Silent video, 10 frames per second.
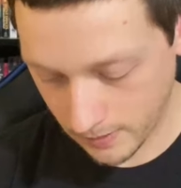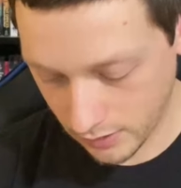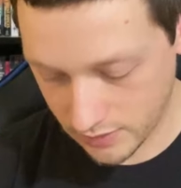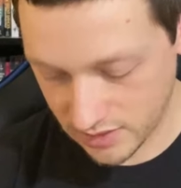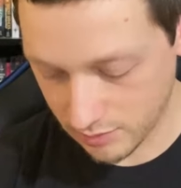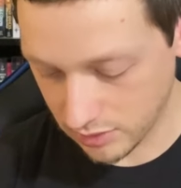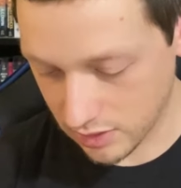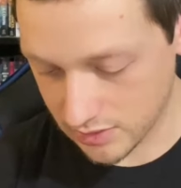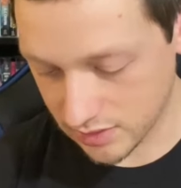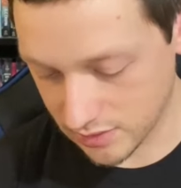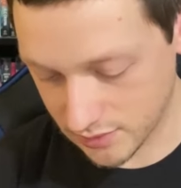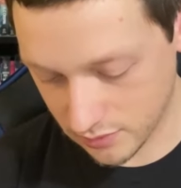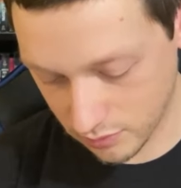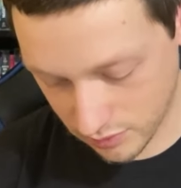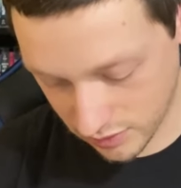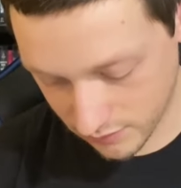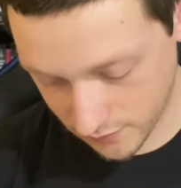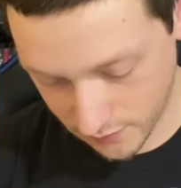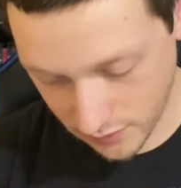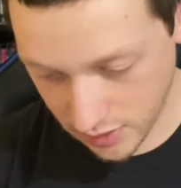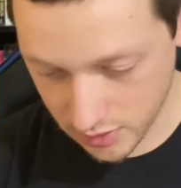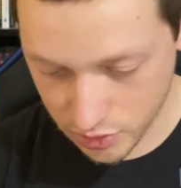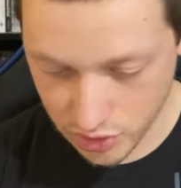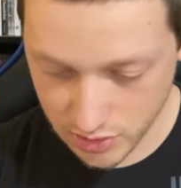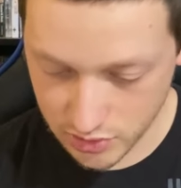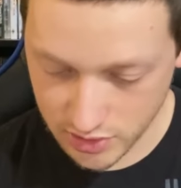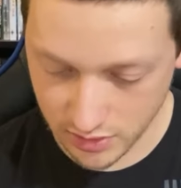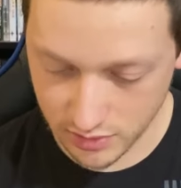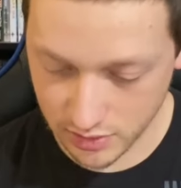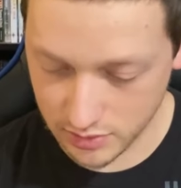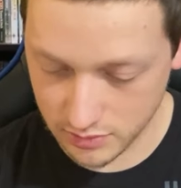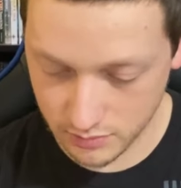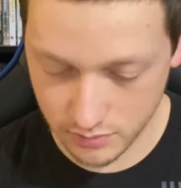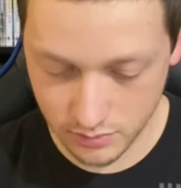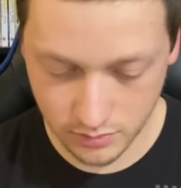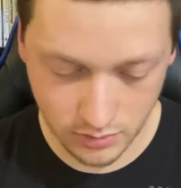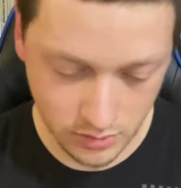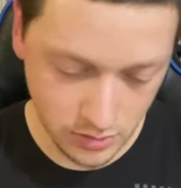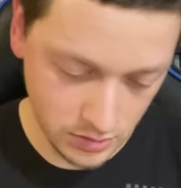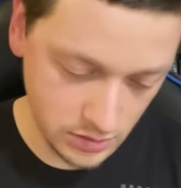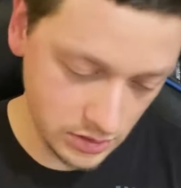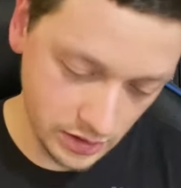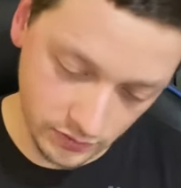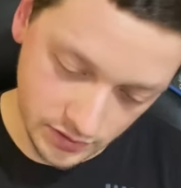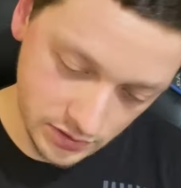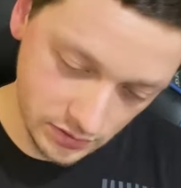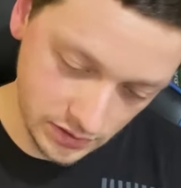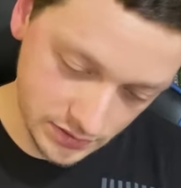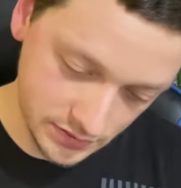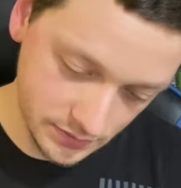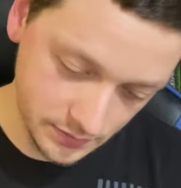the table of contents, or they've kind of changed how they do this.